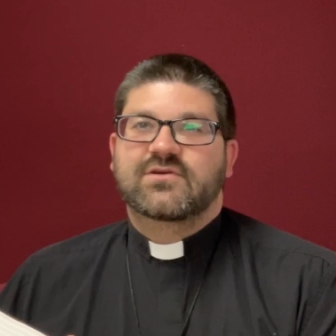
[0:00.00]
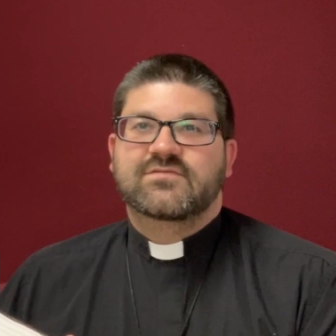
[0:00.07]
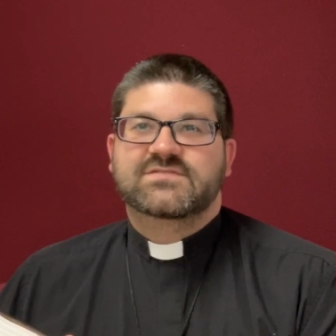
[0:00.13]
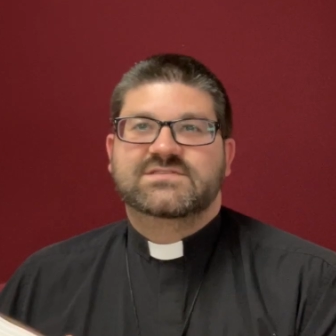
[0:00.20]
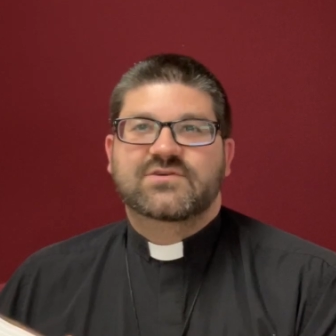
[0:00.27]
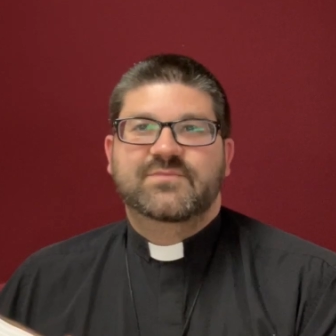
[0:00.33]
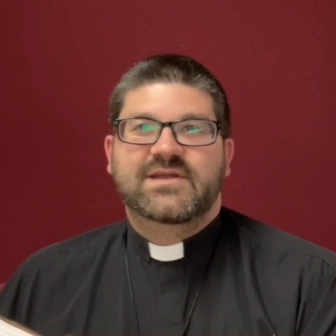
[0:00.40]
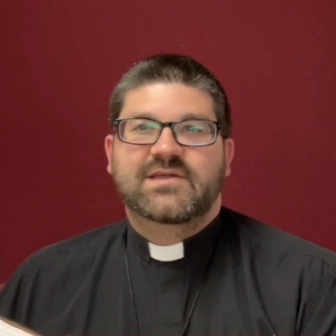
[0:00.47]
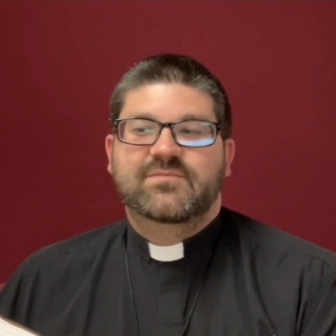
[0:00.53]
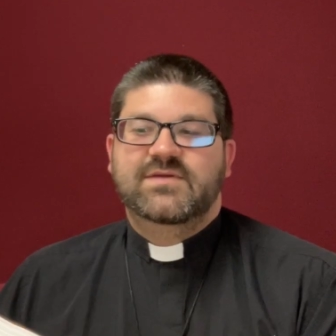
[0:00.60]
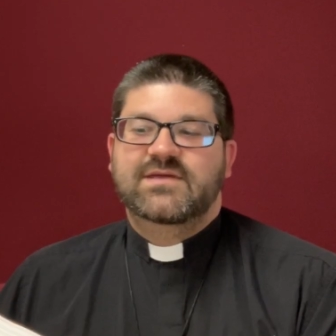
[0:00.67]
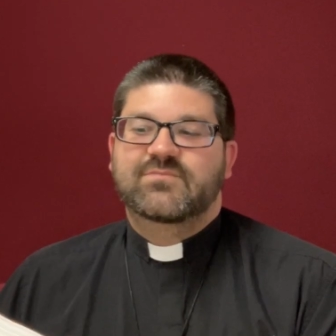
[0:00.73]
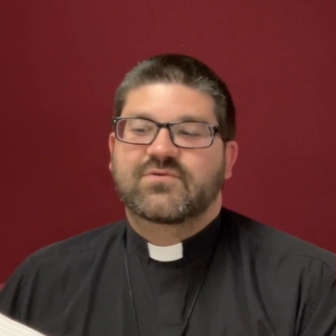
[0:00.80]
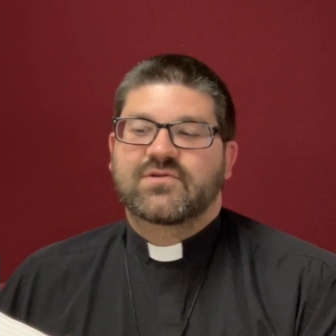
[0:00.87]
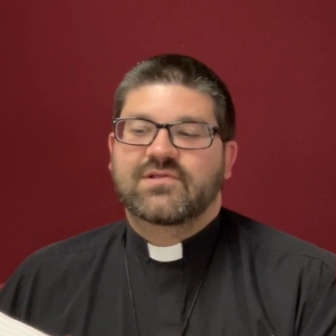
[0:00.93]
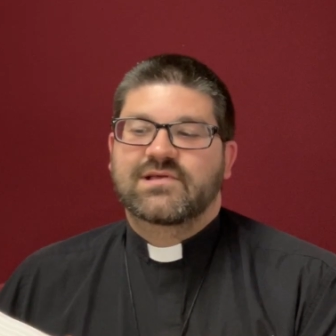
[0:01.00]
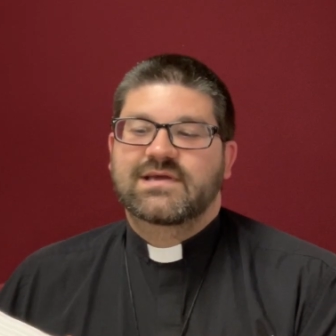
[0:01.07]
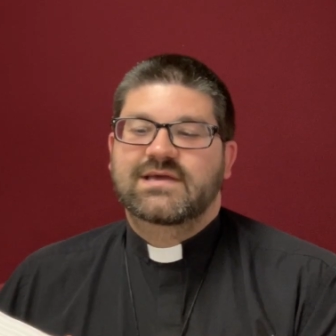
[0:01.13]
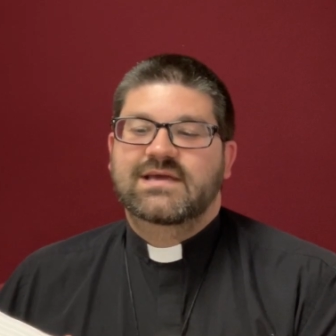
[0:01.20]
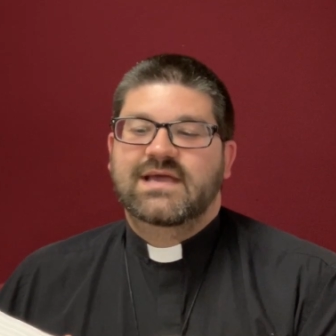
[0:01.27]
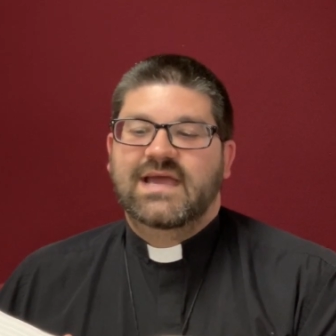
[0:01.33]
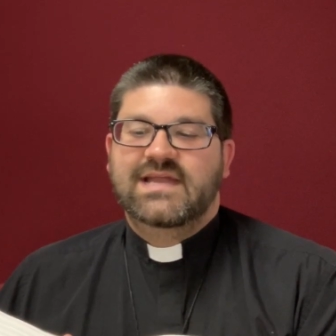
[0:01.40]
of so many people,
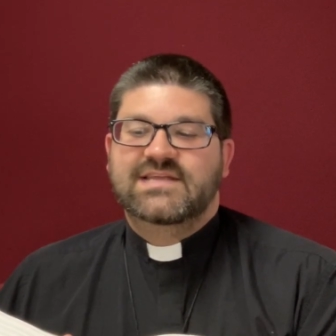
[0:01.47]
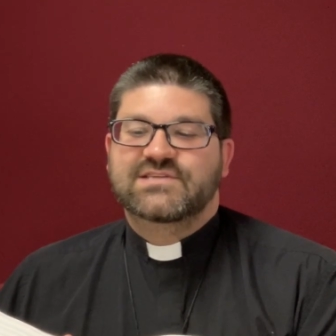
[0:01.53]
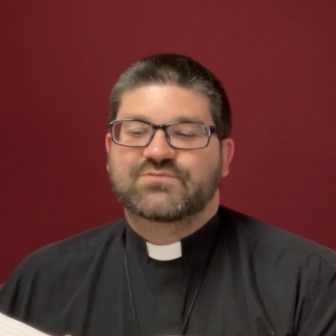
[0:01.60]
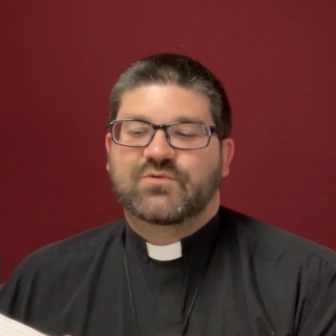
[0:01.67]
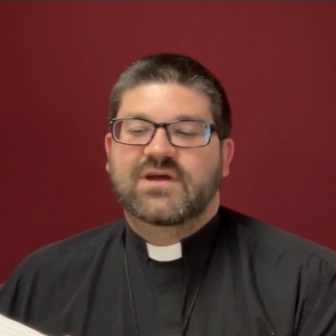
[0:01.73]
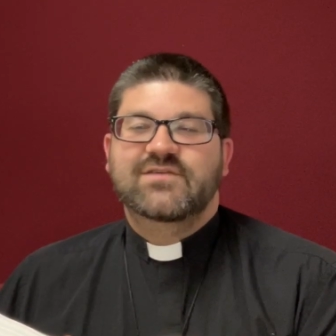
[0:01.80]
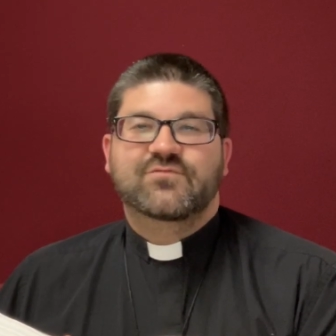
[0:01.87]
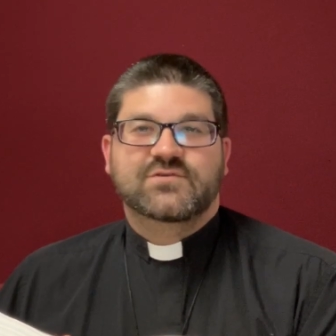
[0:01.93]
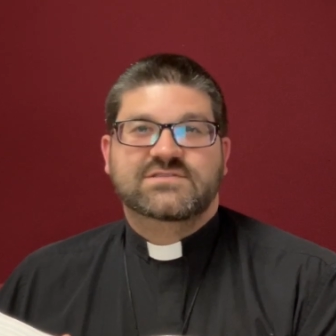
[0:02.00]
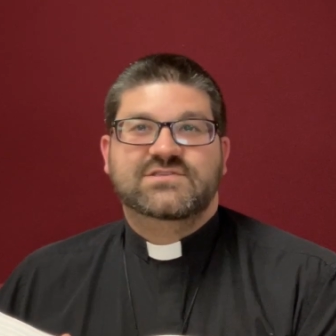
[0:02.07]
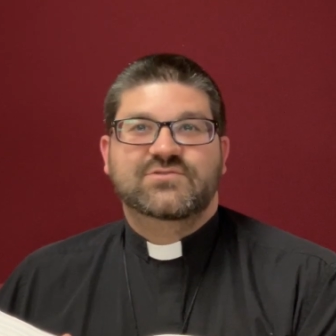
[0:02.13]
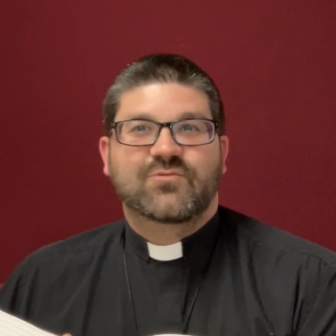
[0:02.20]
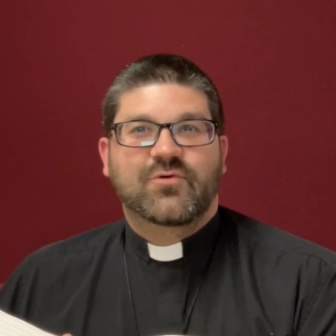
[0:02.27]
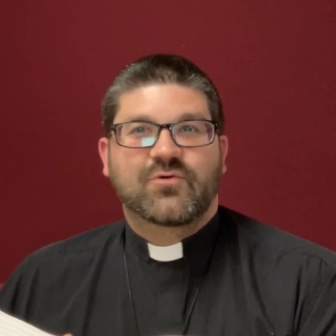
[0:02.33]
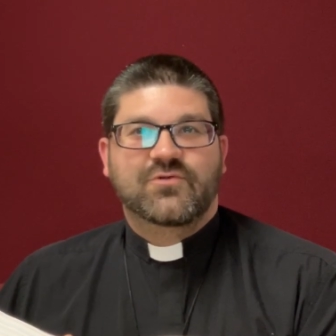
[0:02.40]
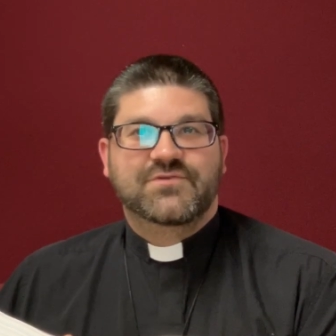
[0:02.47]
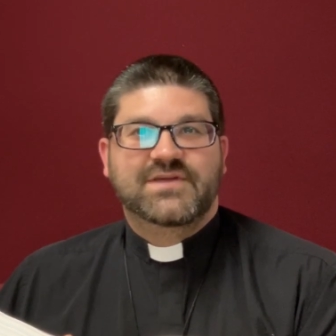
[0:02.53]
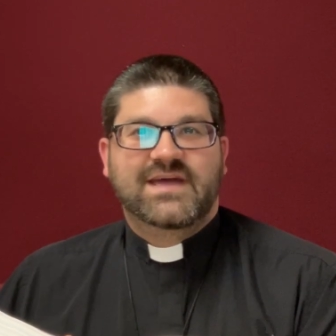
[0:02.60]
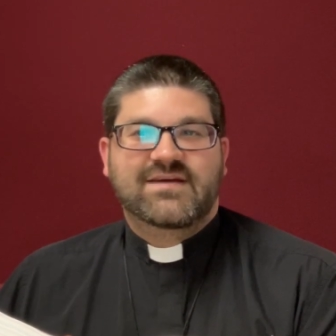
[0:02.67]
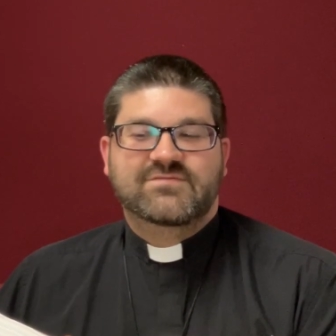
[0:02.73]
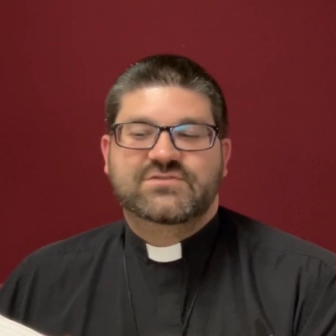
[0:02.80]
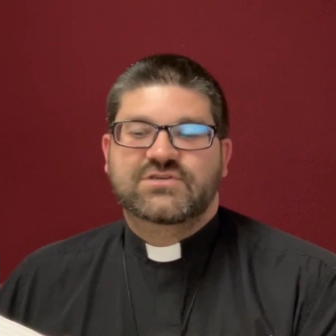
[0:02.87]
and his wife was too old to
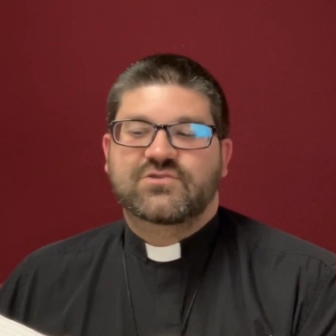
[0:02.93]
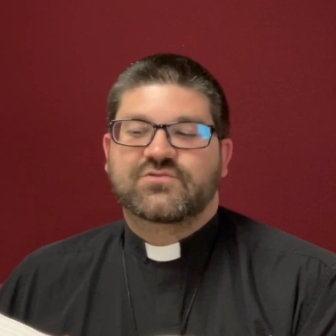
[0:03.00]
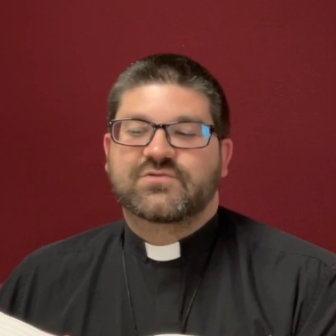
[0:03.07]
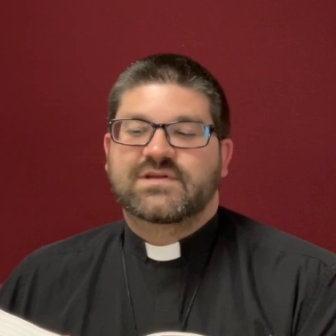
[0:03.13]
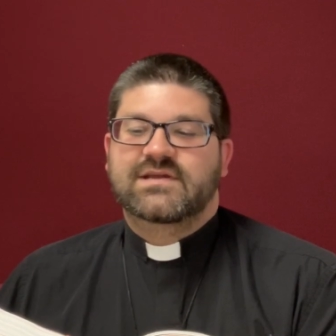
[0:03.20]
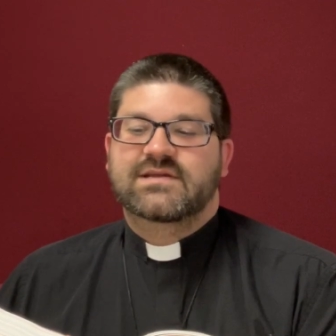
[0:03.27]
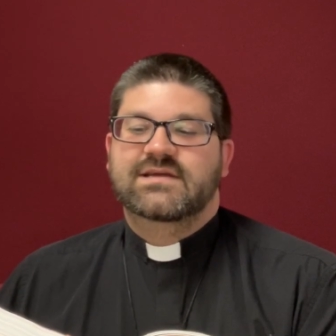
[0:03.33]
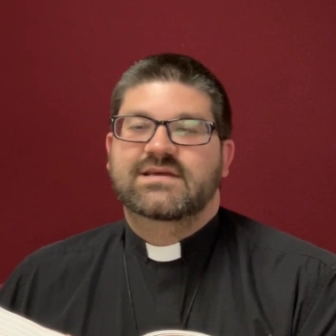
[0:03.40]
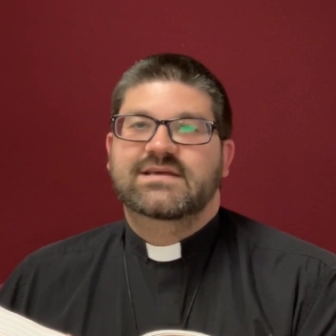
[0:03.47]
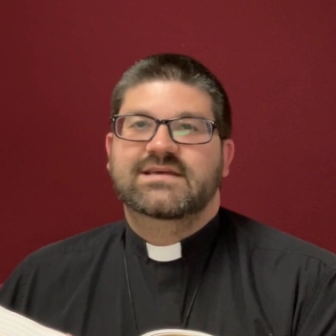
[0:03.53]
have children.